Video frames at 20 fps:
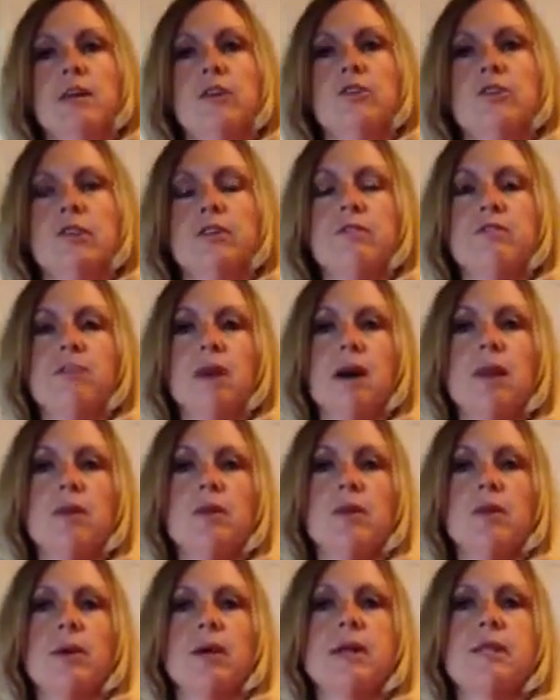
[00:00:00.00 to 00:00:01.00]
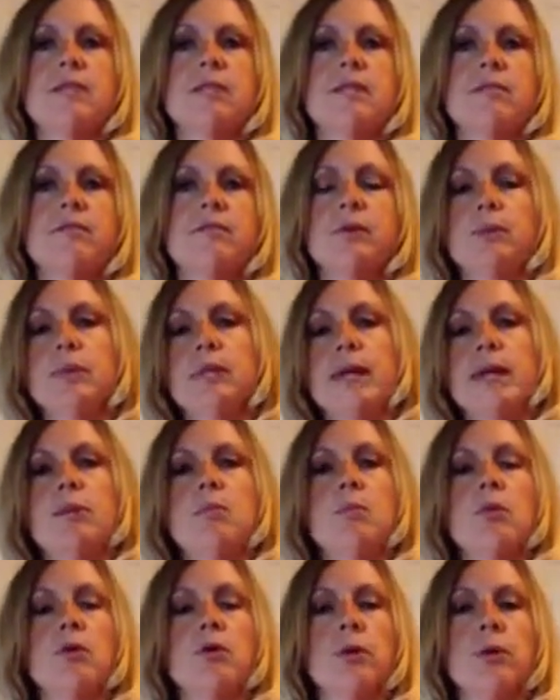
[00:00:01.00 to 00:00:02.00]
You can follow us if you would like
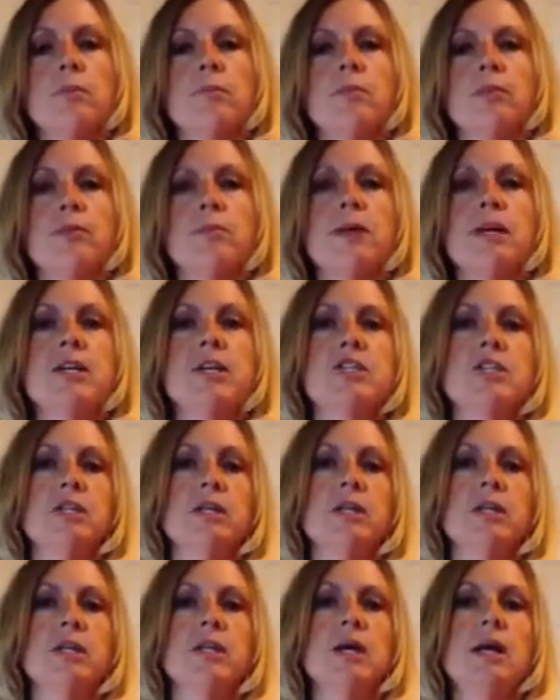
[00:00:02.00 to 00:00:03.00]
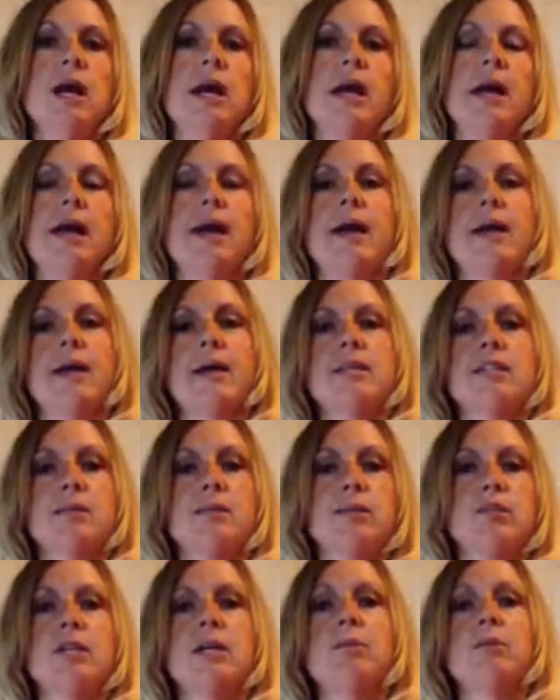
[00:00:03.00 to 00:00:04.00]
more information at
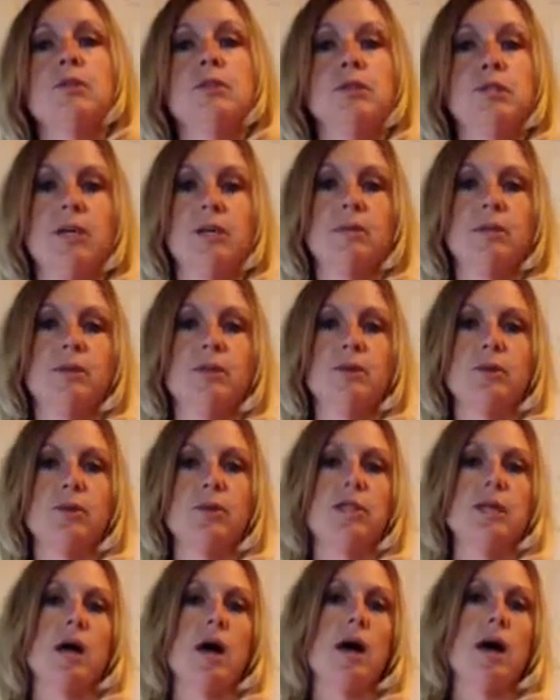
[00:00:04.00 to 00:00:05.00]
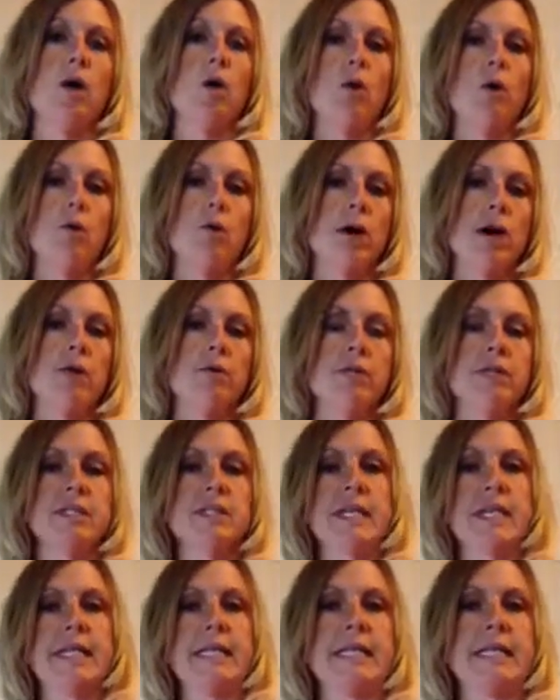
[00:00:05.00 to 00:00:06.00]

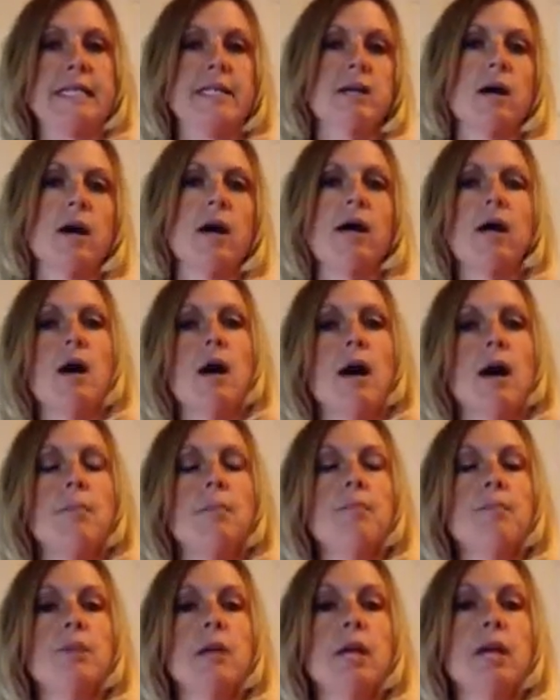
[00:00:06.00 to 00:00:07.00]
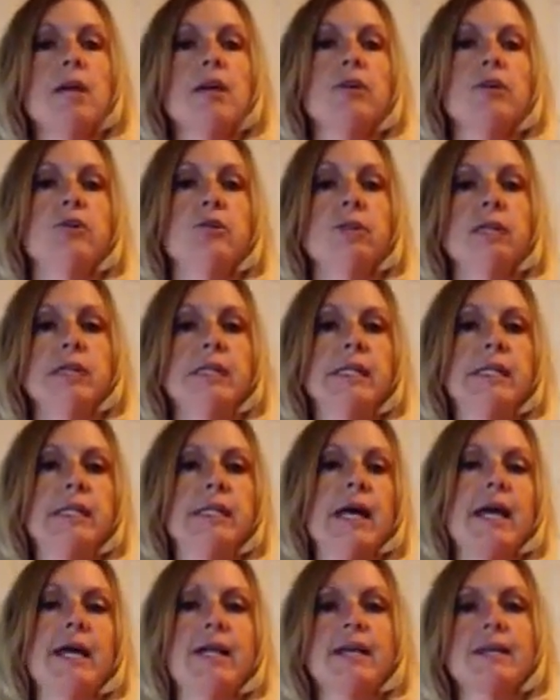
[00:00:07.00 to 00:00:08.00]
www.wholehealthdana.com. You can
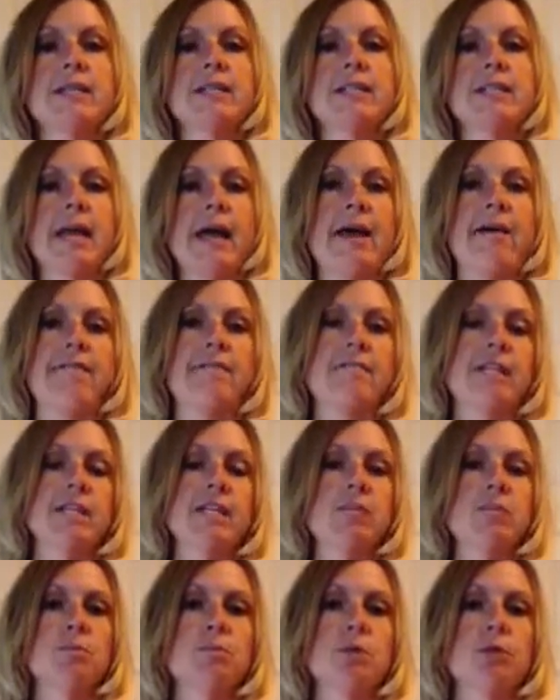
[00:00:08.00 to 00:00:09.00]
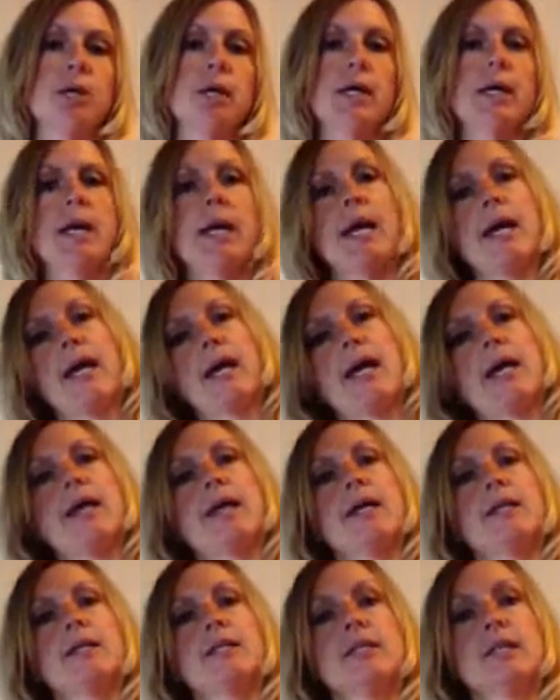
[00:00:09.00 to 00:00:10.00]
like us at Facebook
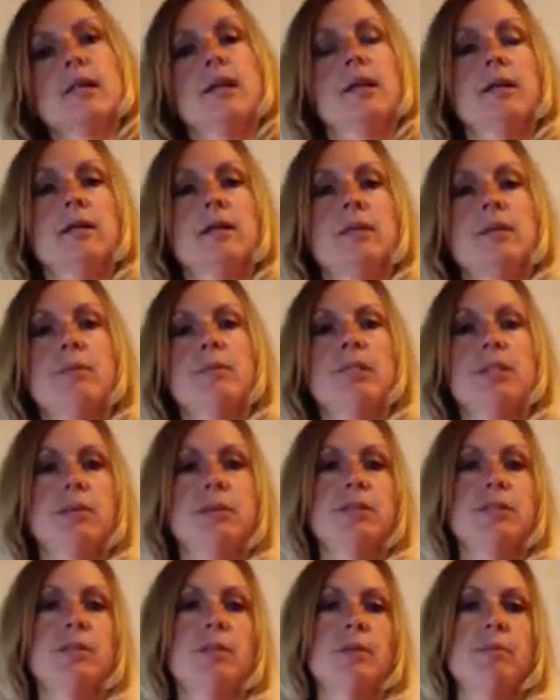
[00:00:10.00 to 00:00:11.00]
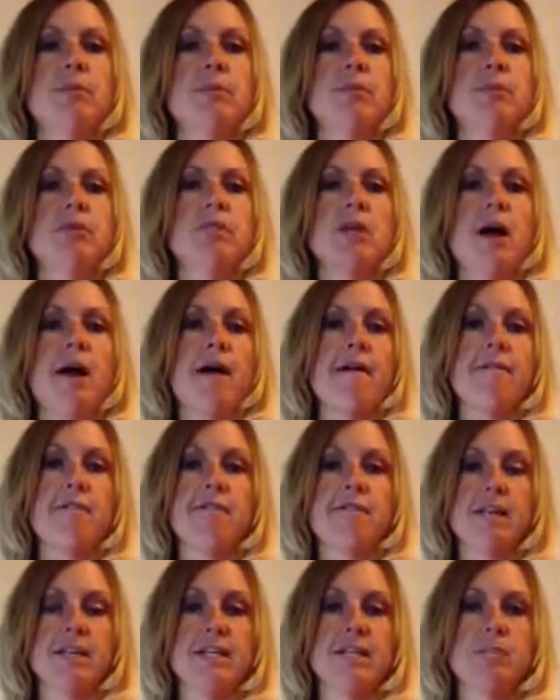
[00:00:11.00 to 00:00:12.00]
at
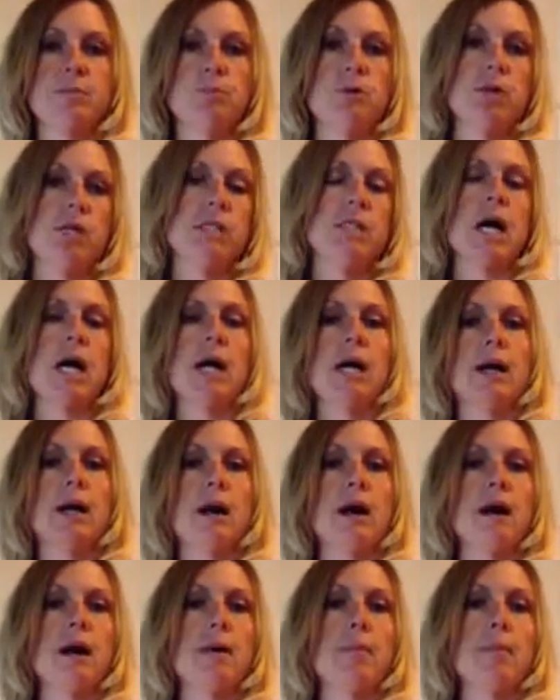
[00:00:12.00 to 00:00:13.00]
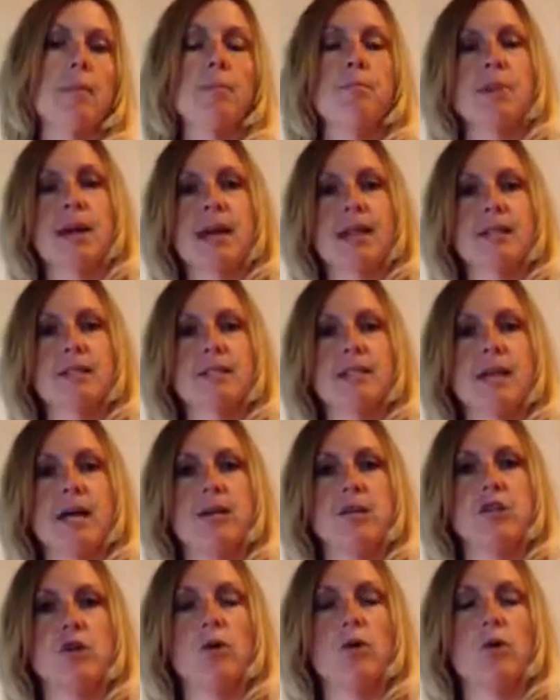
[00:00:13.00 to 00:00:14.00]

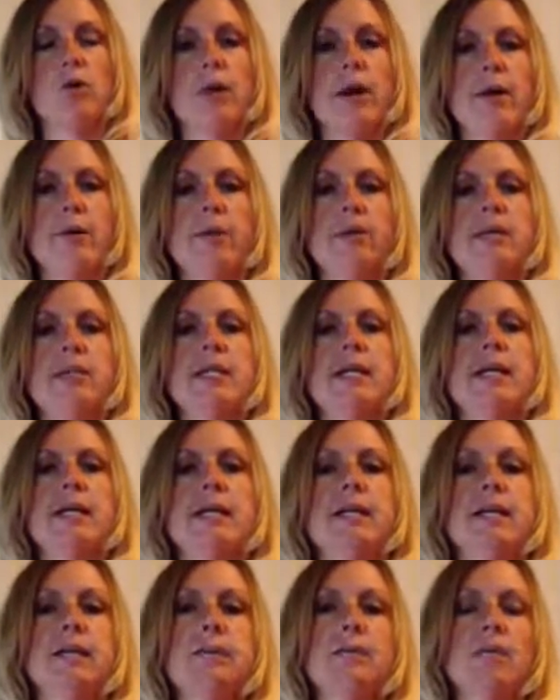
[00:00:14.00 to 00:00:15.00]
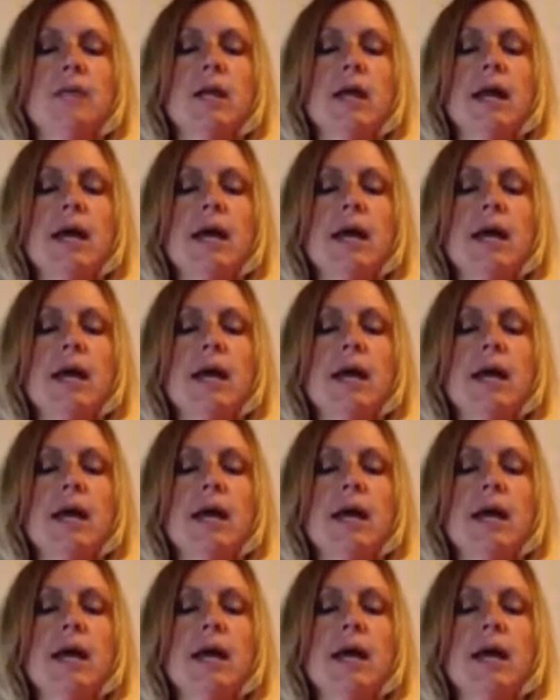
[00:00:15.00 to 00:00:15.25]
www.facebook.com/wholehealthdana.